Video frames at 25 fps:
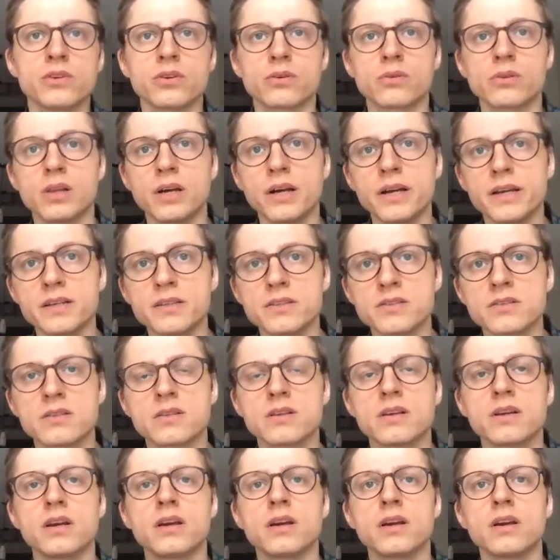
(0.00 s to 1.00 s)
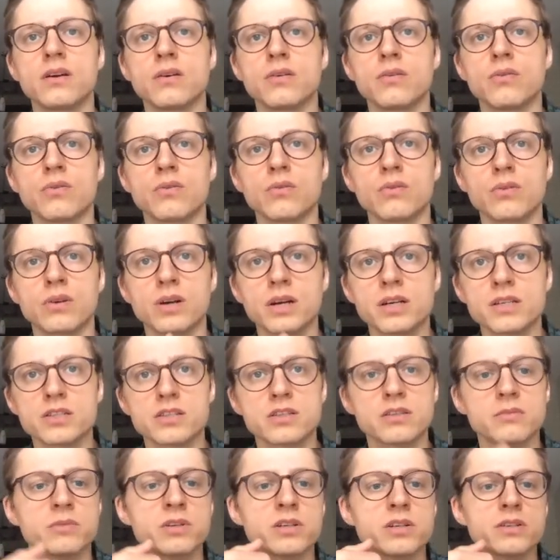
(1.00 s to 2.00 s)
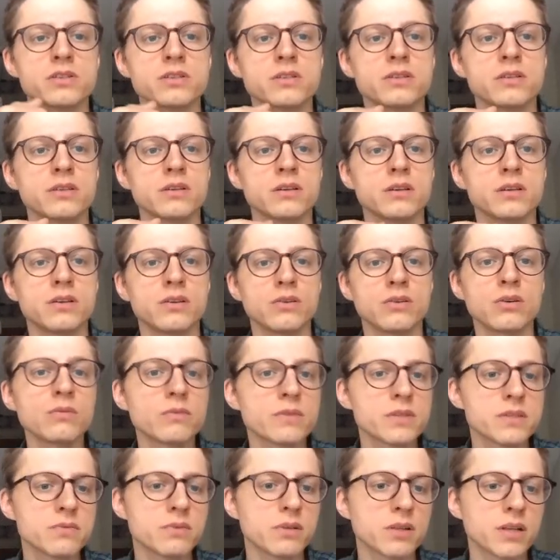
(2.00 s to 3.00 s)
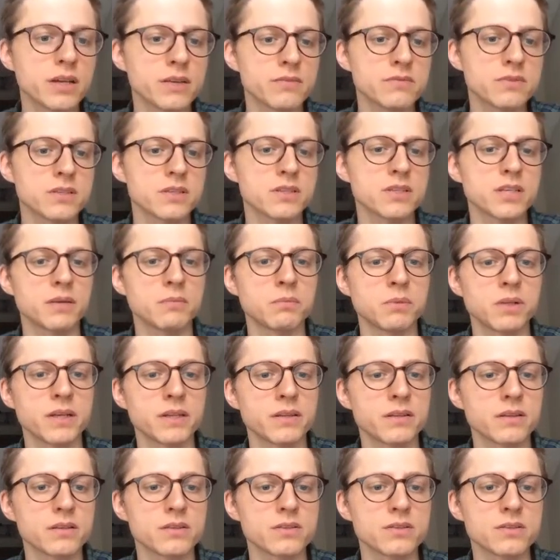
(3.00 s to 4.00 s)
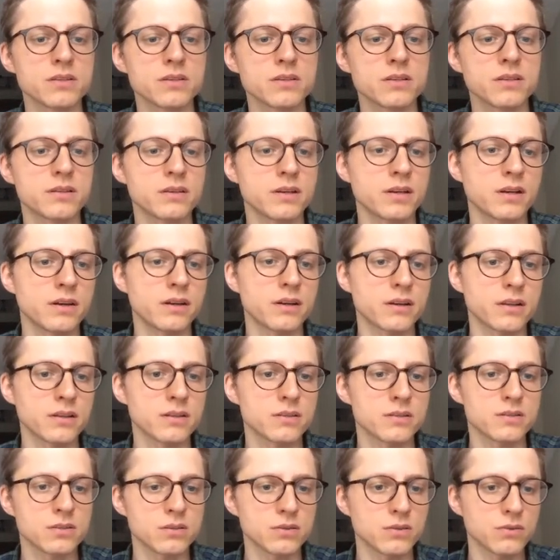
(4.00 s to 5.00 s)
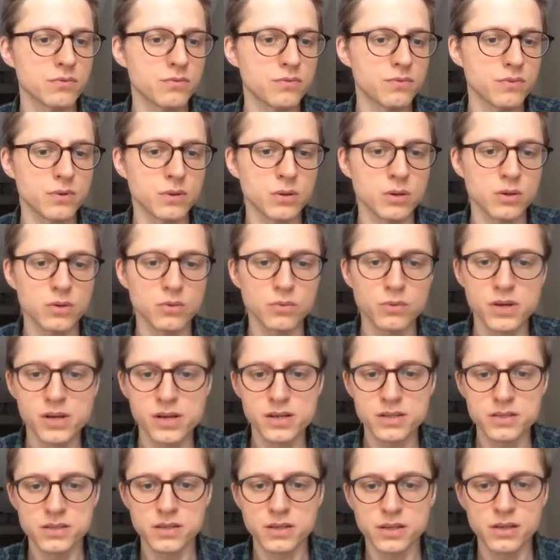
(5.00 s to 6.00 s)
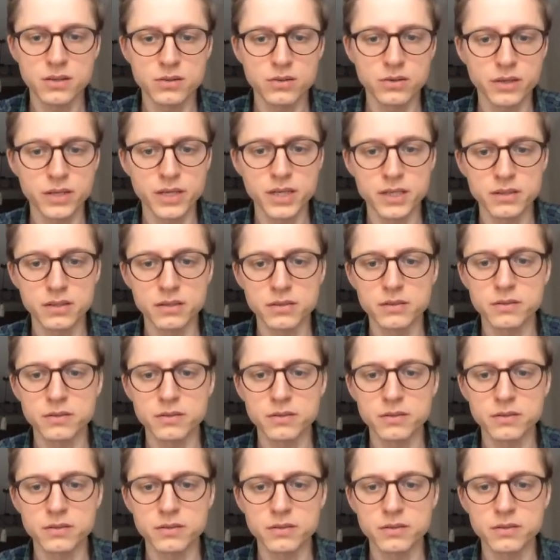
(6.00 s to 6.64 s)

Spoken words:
clients or customers always will have the same latency regardless of where they are located.